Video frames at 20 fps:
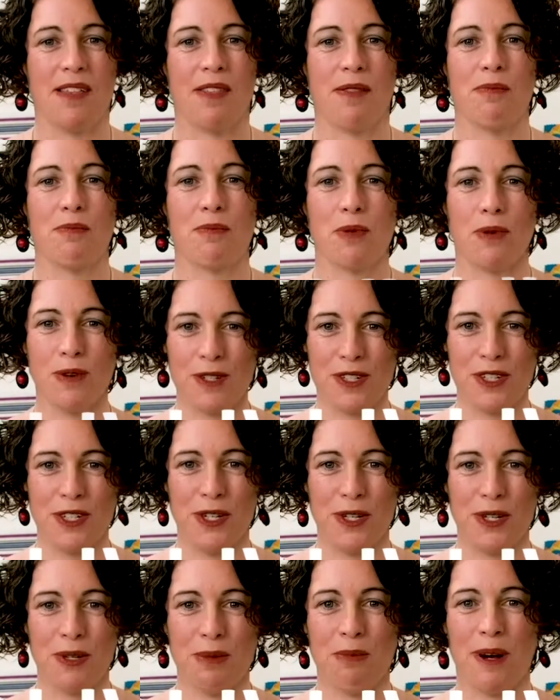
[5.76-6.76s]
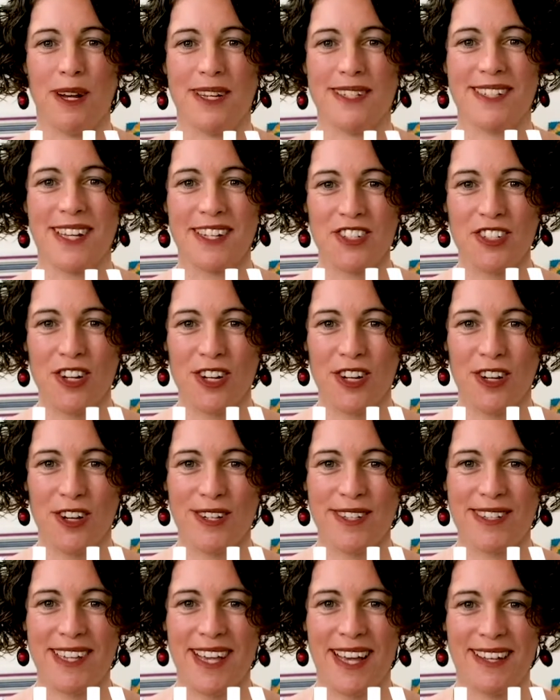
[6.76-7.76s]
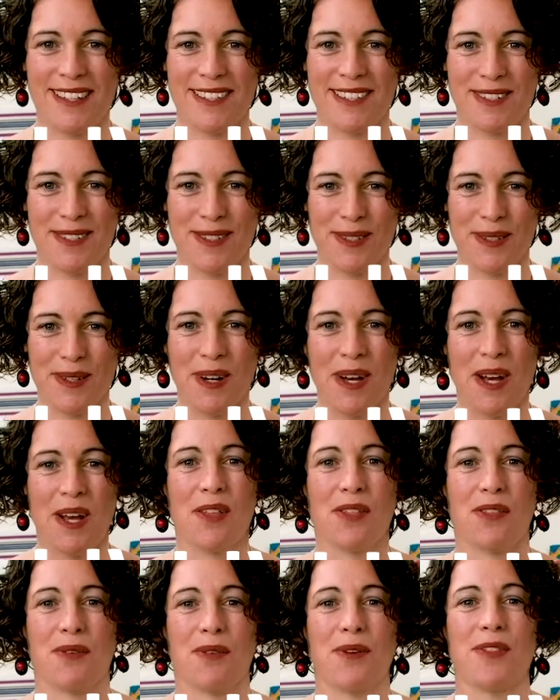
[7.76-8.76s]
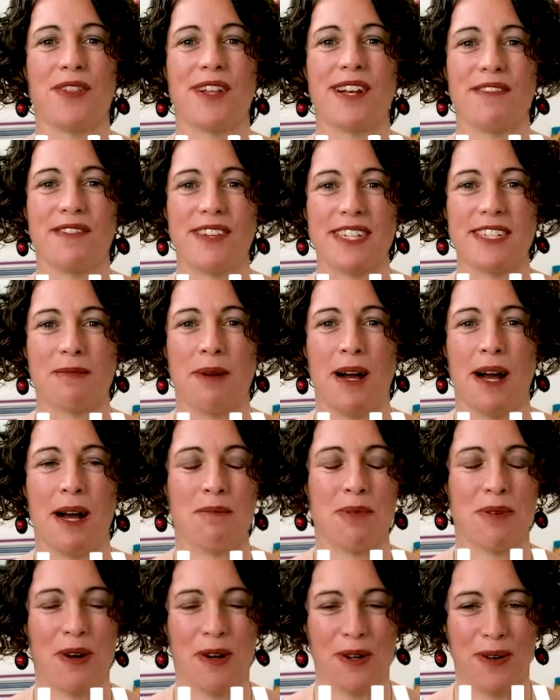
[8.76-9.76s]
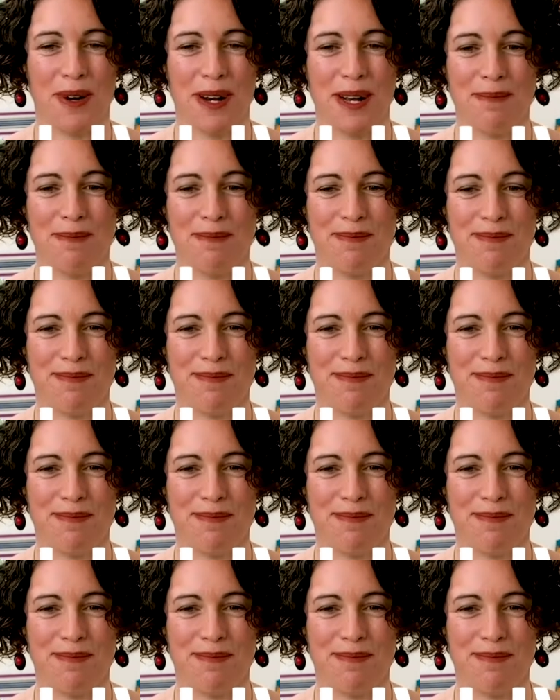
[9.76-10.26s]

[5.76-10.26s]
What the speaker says: brought to you by Sunshine Coast Council through the Living Smart program.